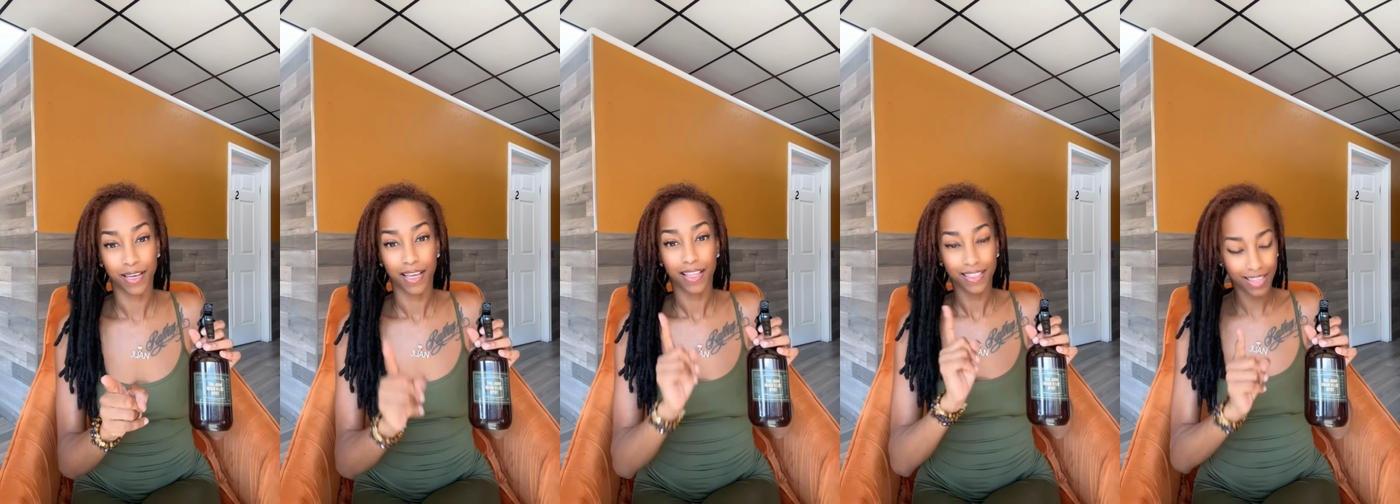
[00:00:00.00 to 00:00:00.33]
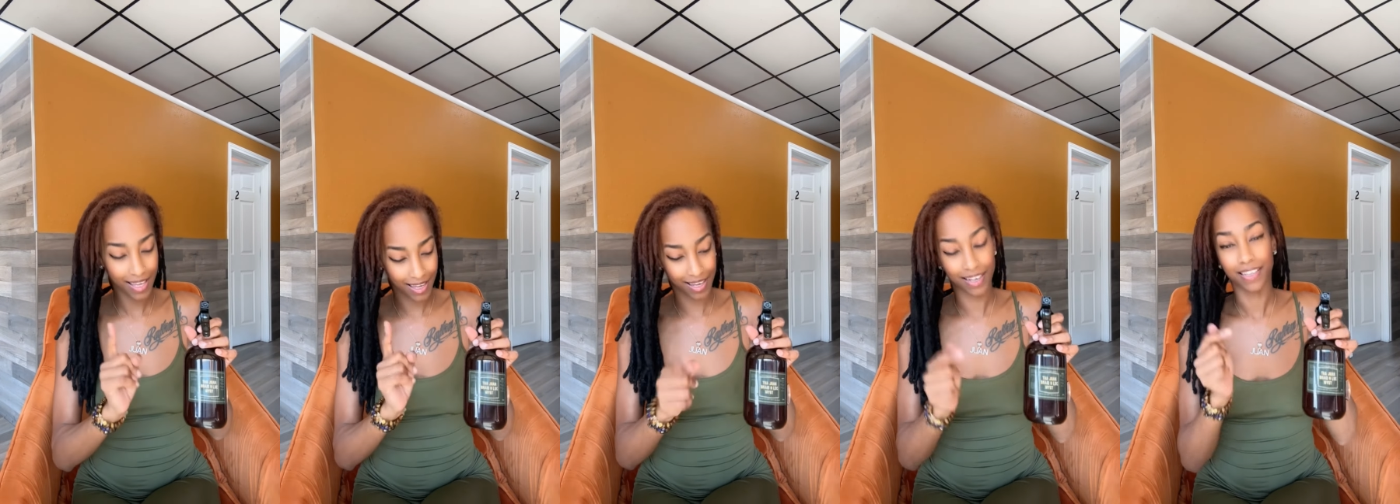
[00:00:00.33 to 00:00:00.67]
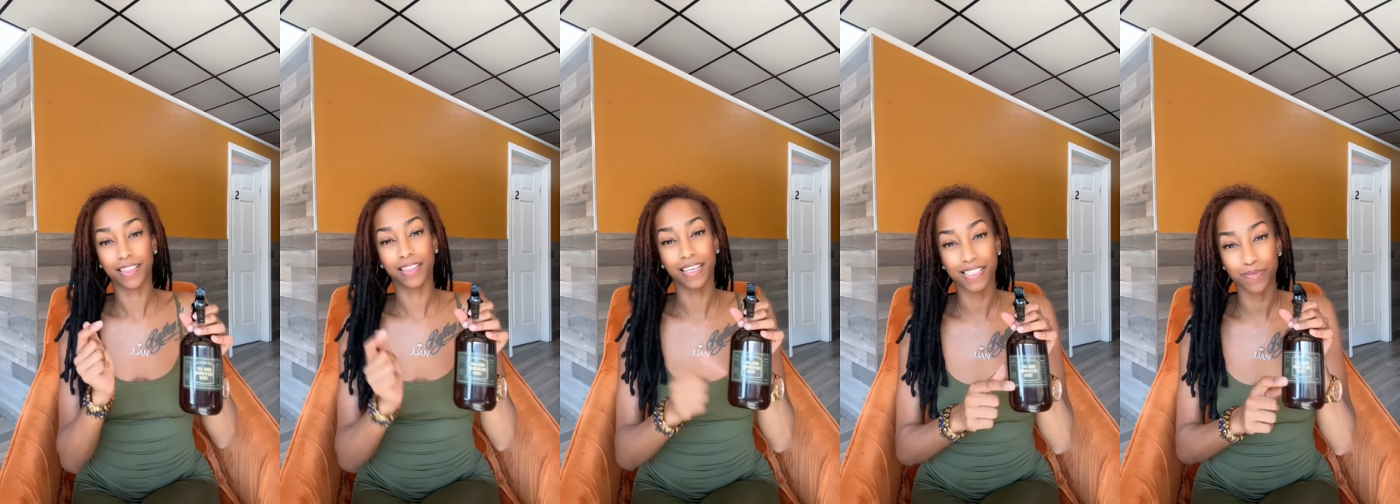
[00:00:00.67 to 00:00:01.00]
then
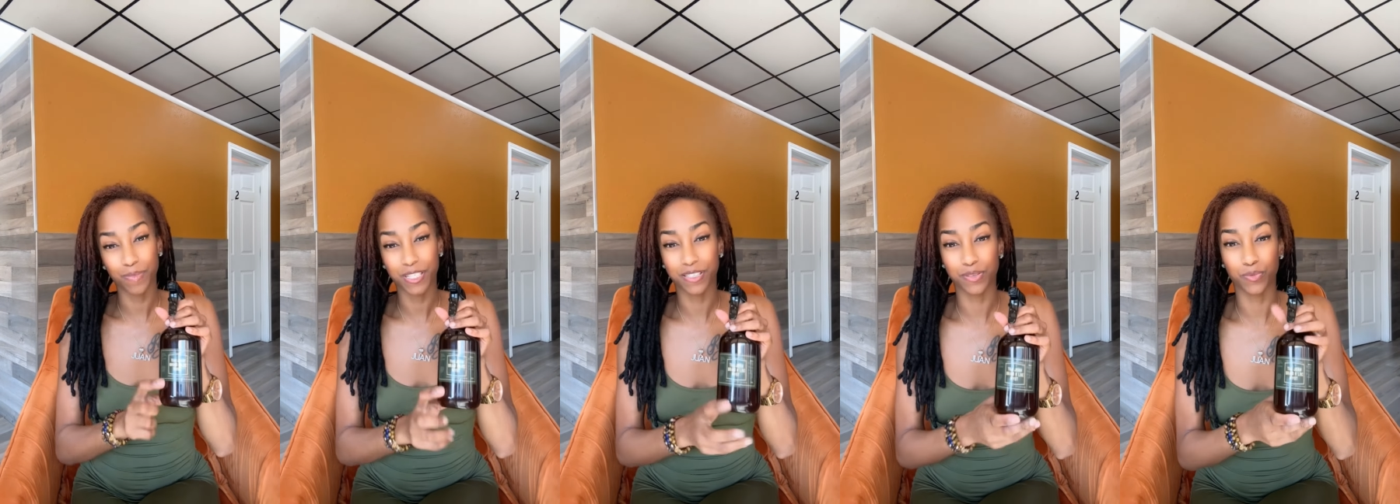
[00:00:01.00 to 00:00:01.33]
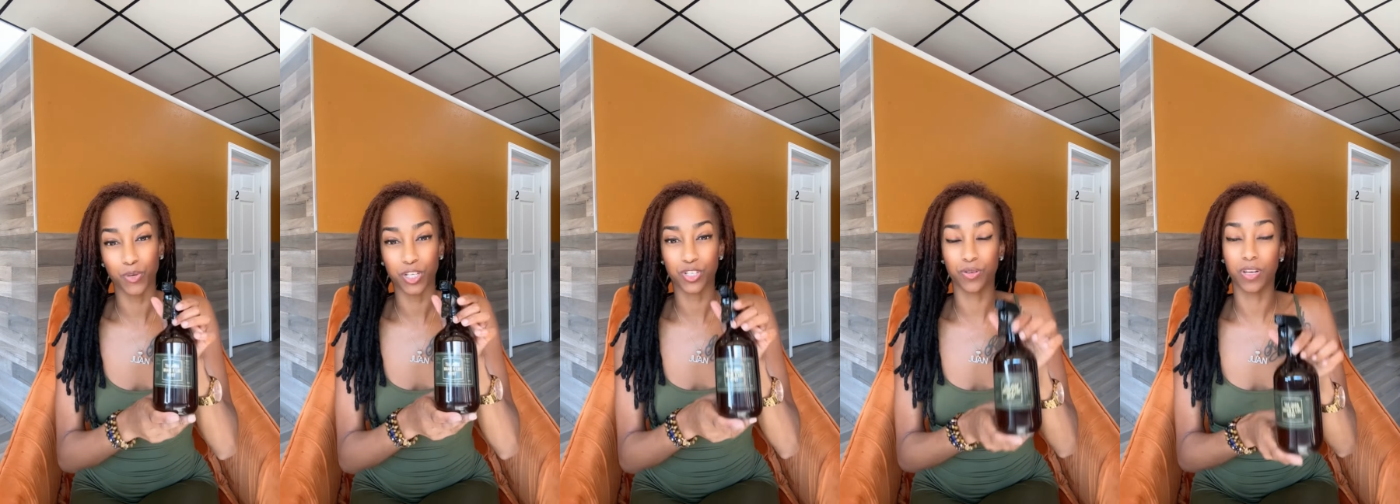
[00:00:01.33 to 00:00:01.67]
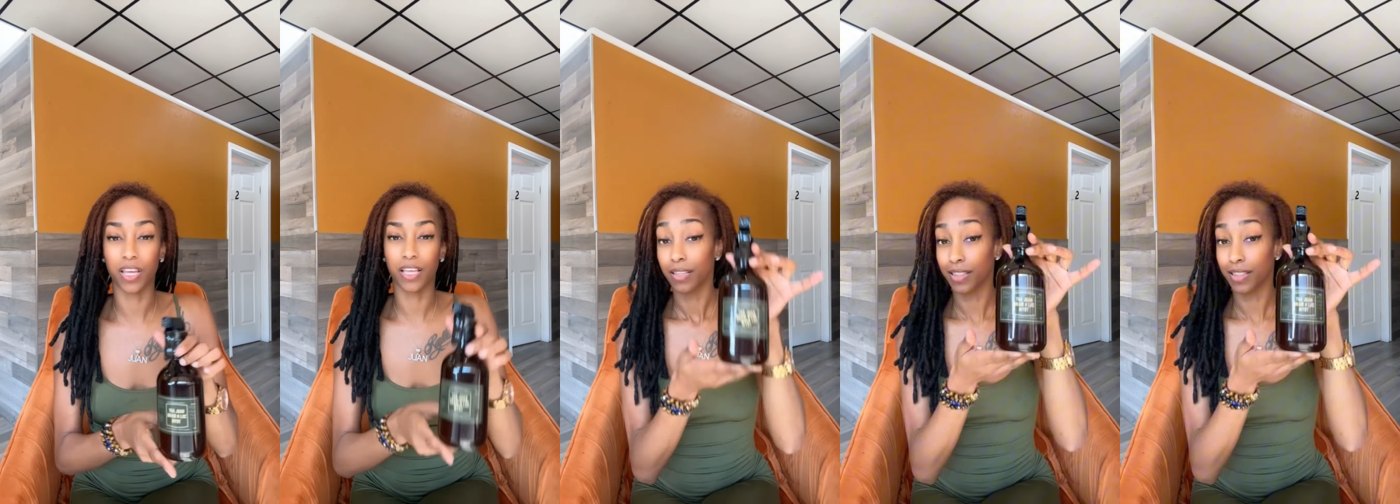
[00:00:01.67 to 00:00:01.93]
this mist is what you need.